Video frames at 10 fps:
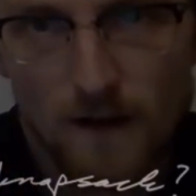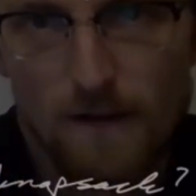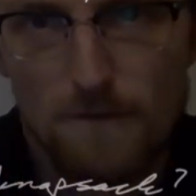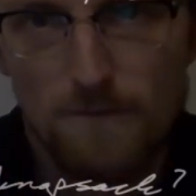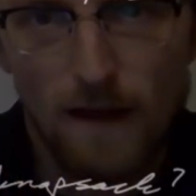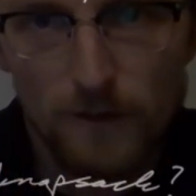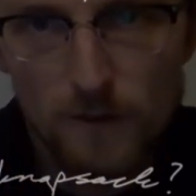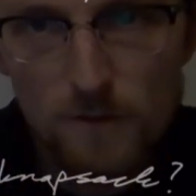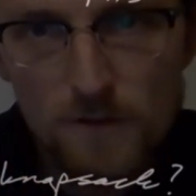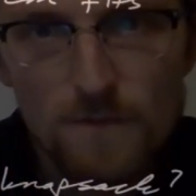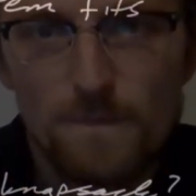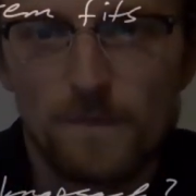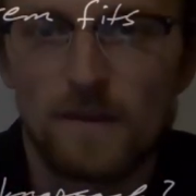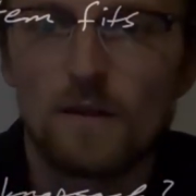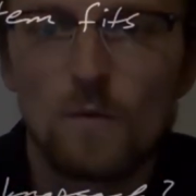values,
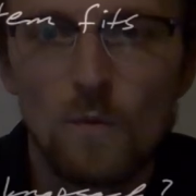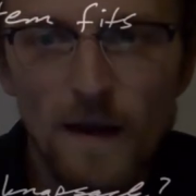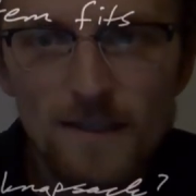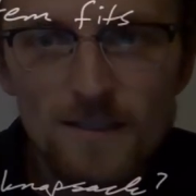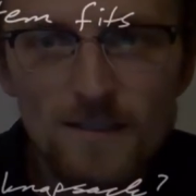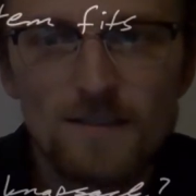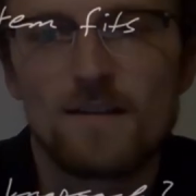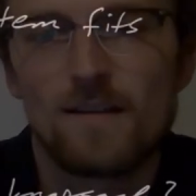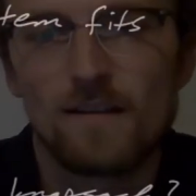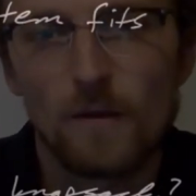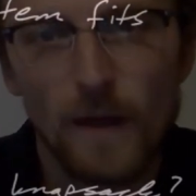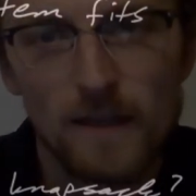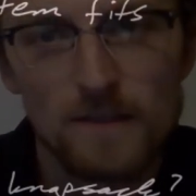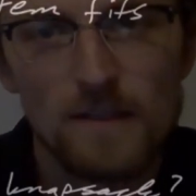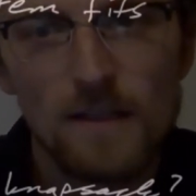weights,
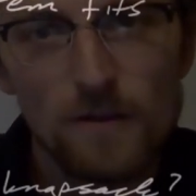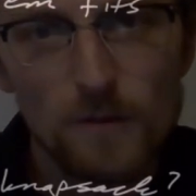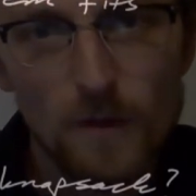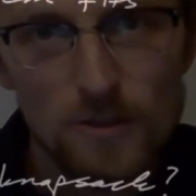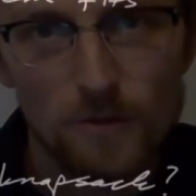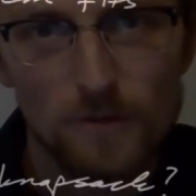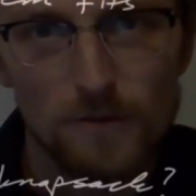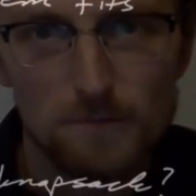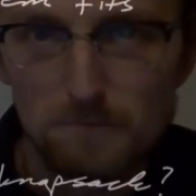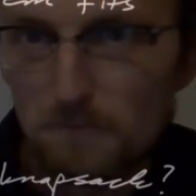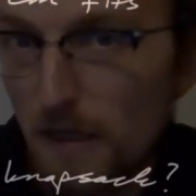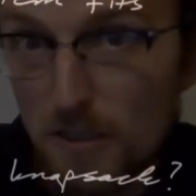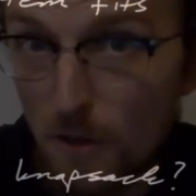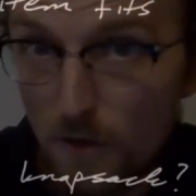capacity, and threshold, right? So